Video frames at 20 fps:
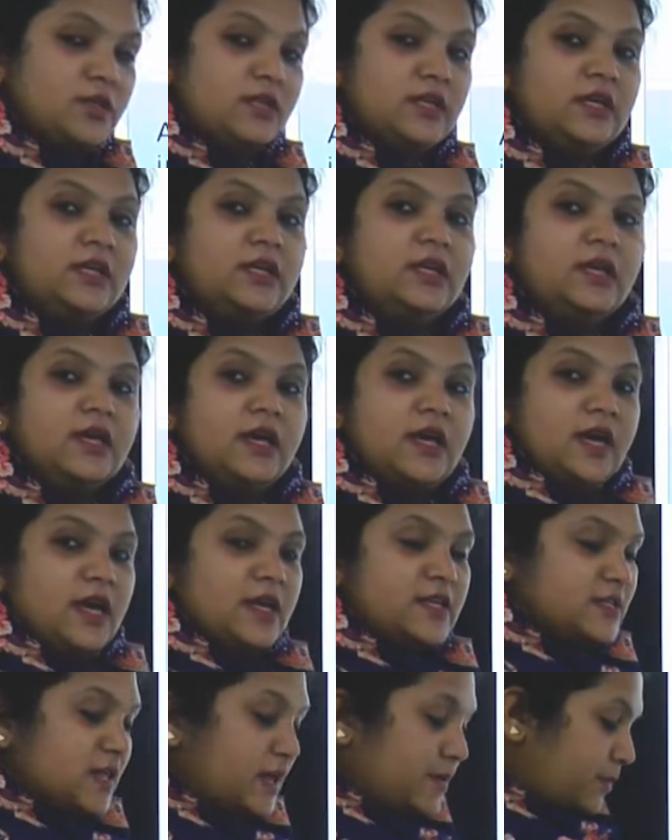
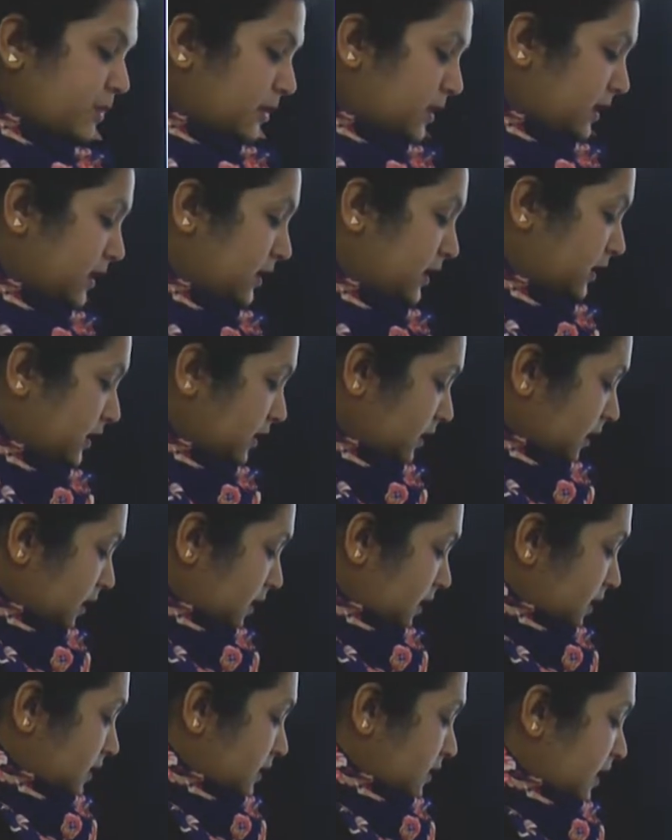the example here,
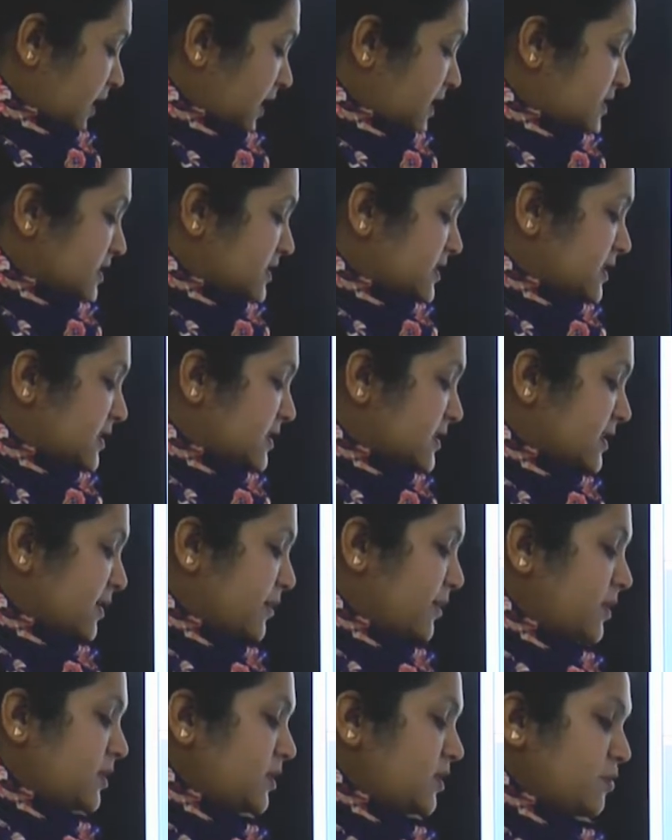the the ACC
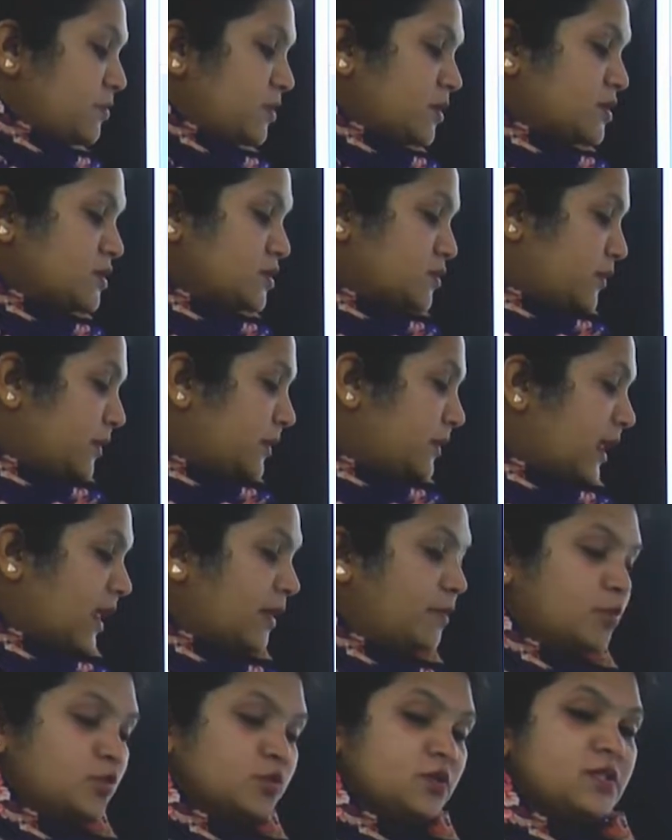Cement merged with
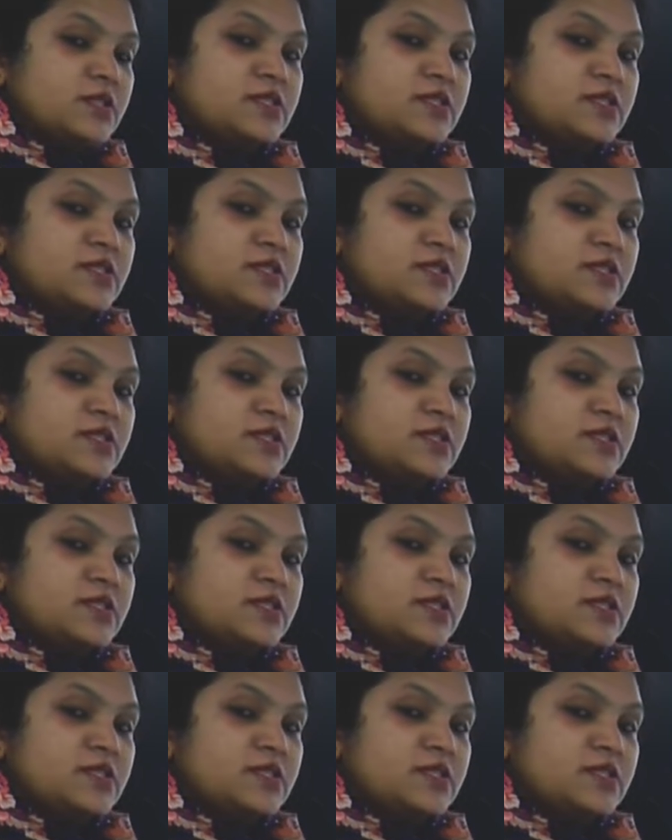Damoda